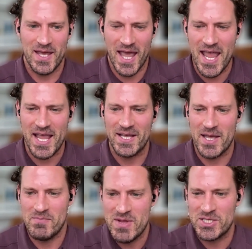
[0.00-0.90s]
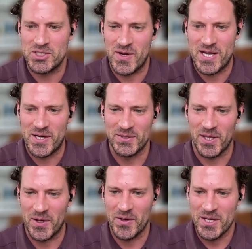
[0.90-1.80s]
hey, administrator,
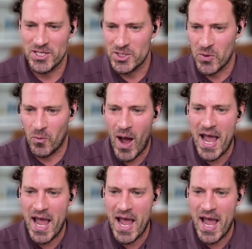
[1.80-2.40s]
like, why